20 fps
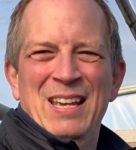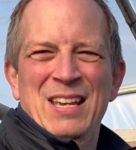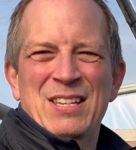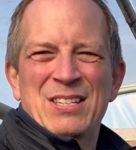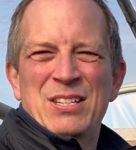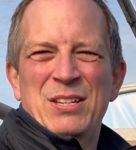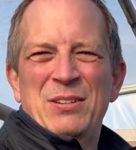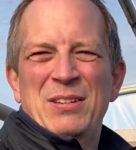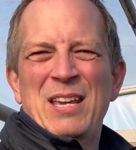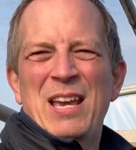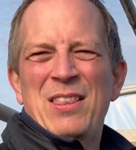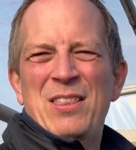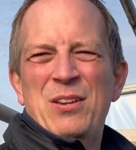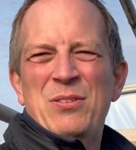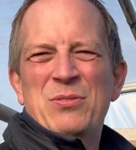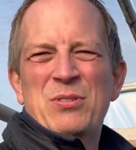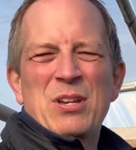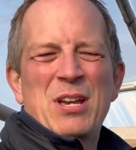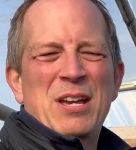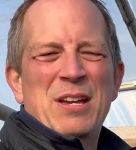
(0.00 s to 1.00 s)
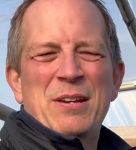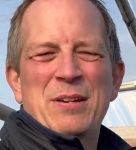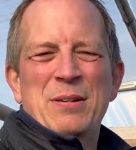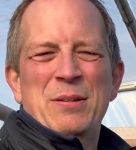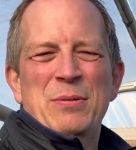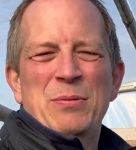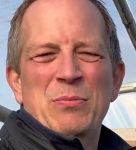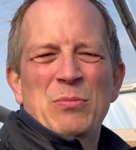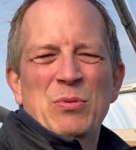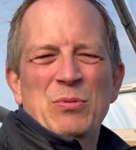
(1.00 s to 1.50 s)
So get those
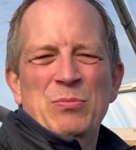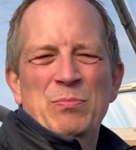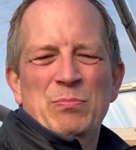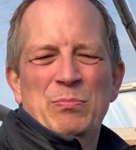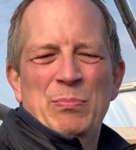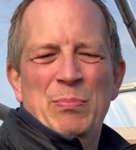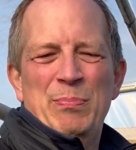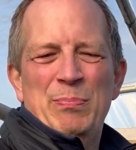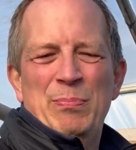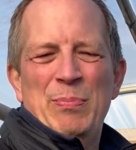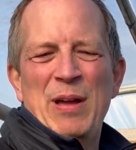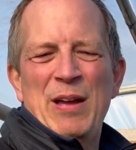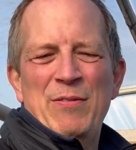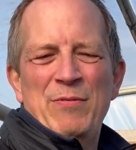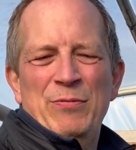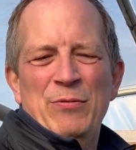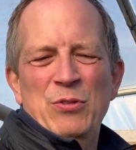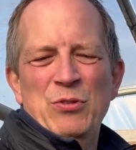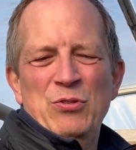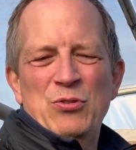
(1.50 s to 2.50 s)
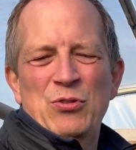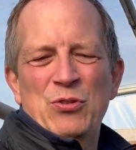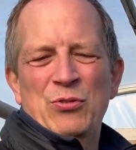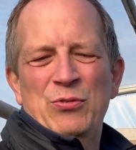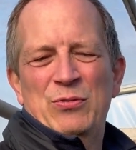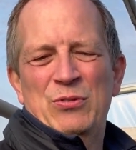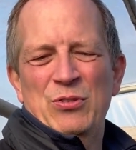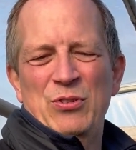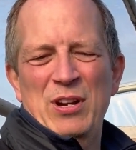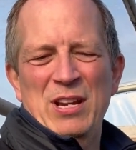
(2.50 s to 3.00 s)
bare root
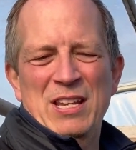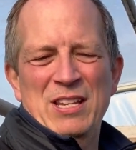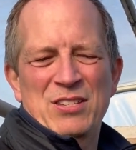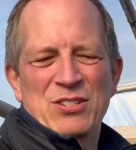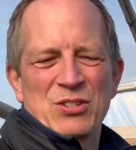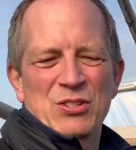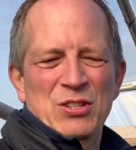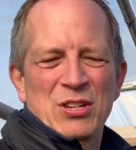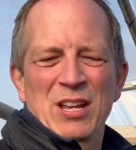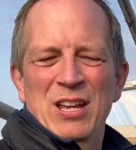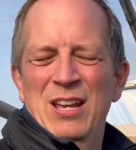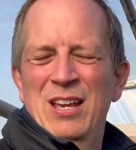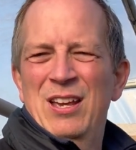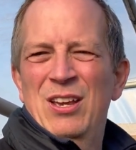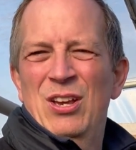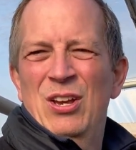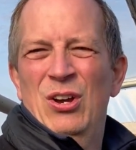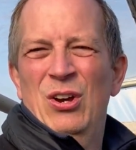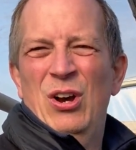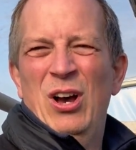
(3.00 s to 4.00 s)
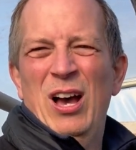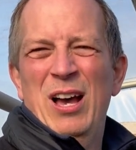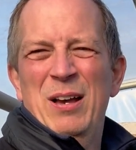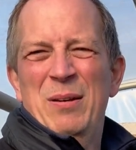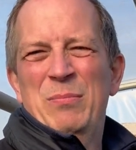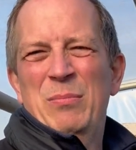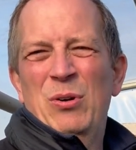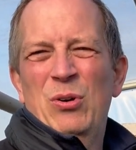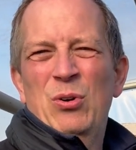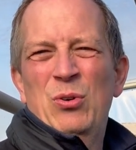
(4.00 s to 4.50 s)
trees and
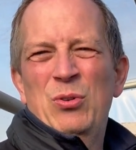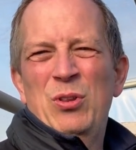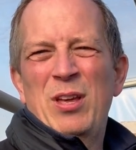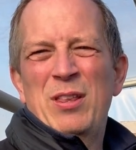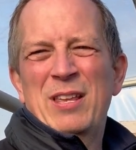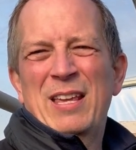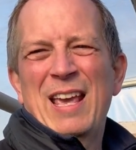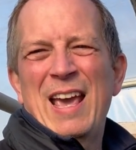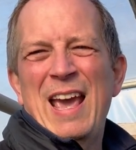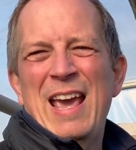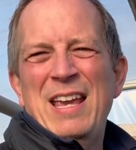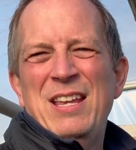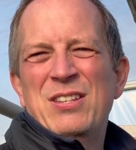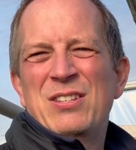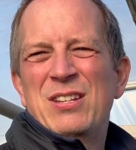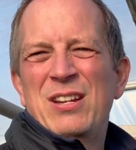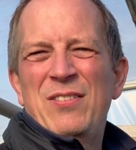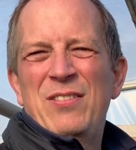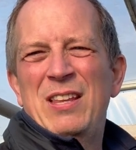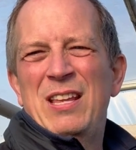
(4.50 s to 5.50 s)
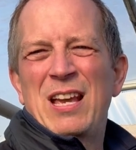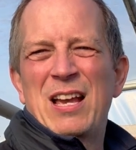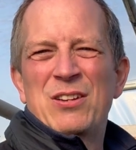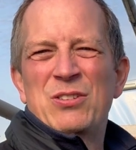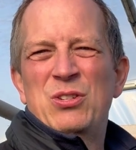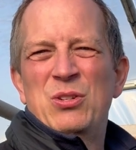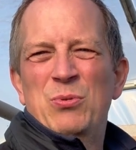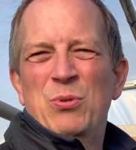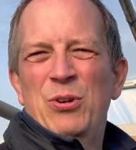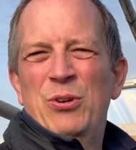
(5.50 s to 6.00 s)
all the other canes and everything
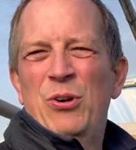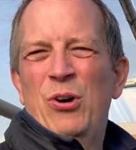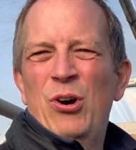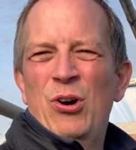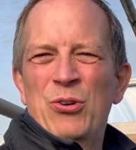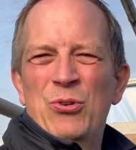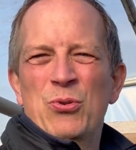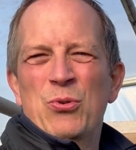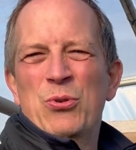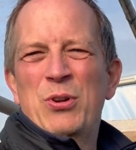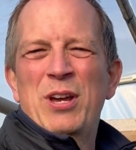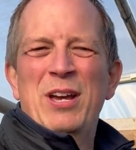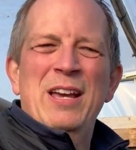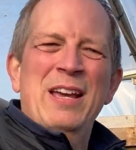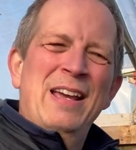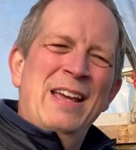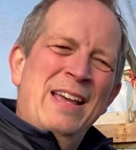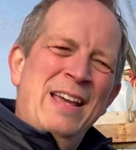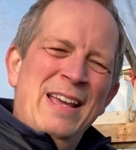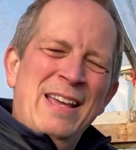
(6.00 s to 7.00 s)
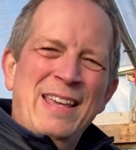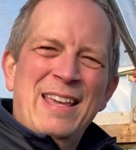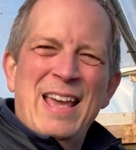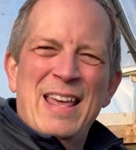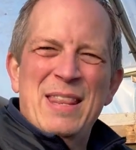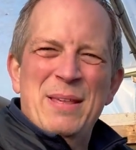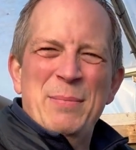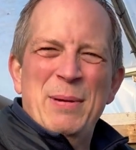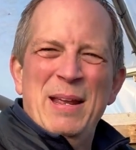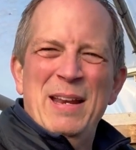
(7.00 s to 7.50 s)
else you want on order.
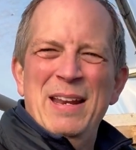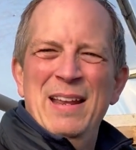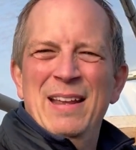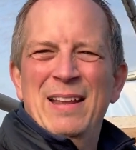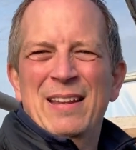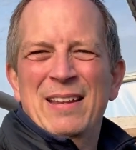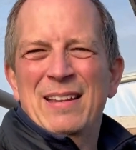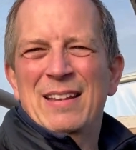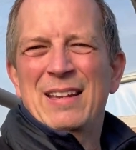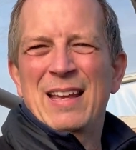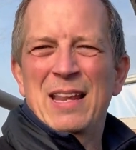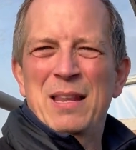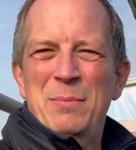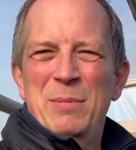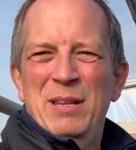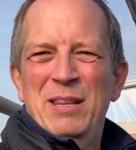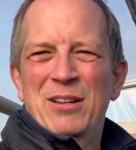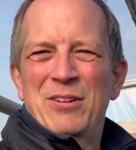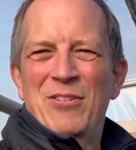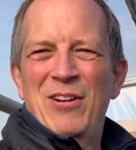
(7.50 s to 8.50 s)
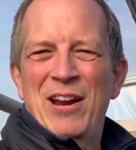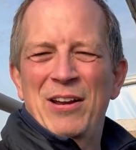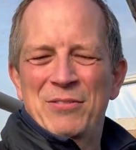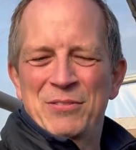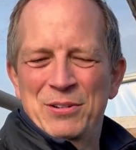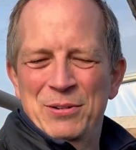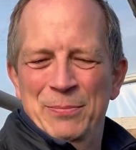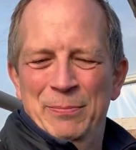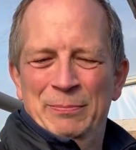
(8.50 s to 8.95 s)
Get them in the ground.